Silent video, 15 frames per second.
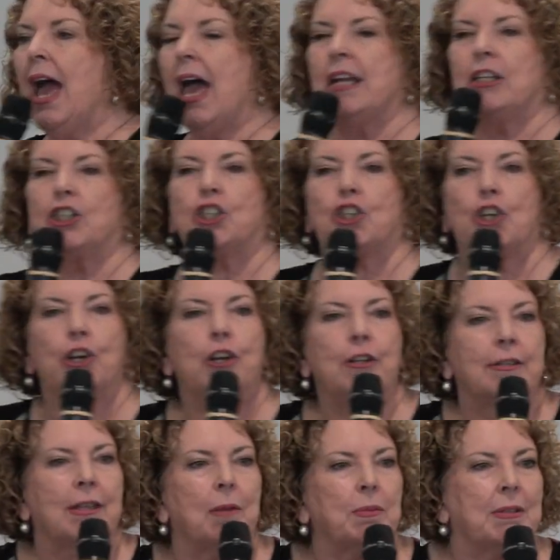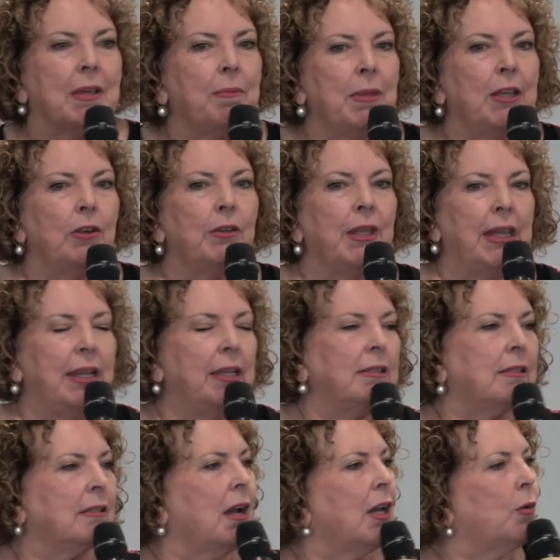And it churns up something on the
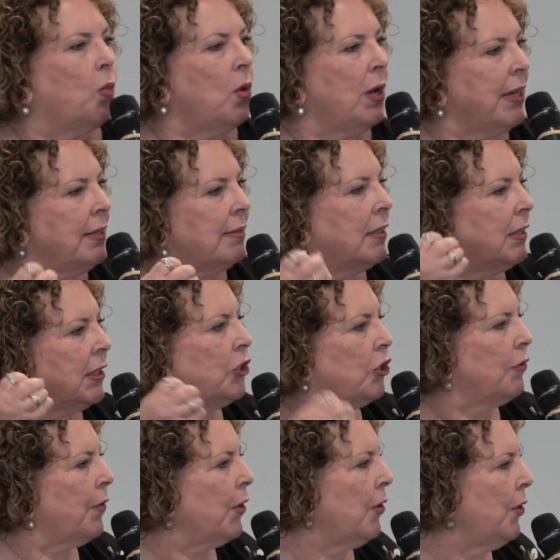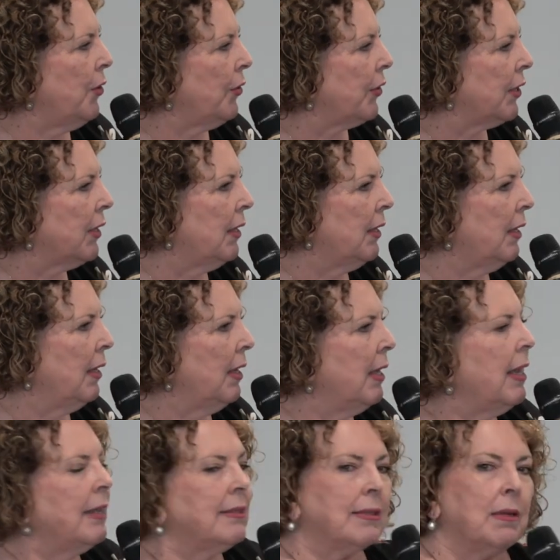inside. What is it that you've heard?
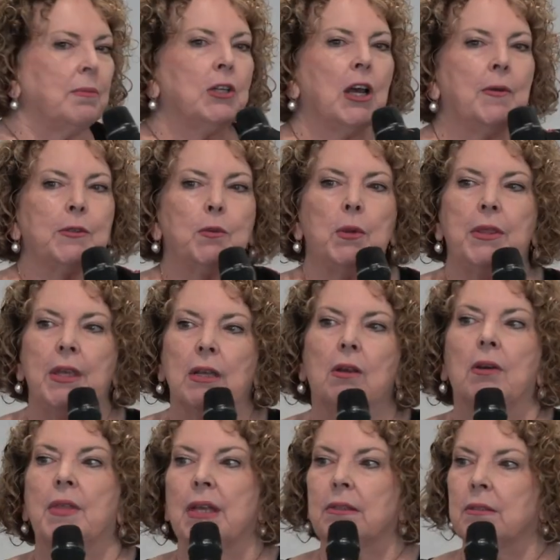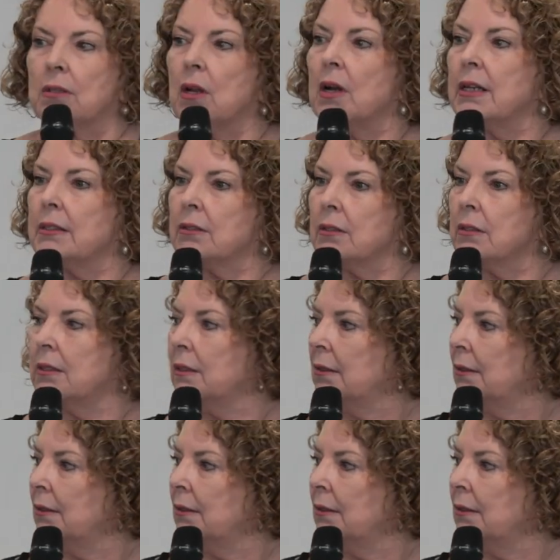And sometimes we think, oh, that's nice.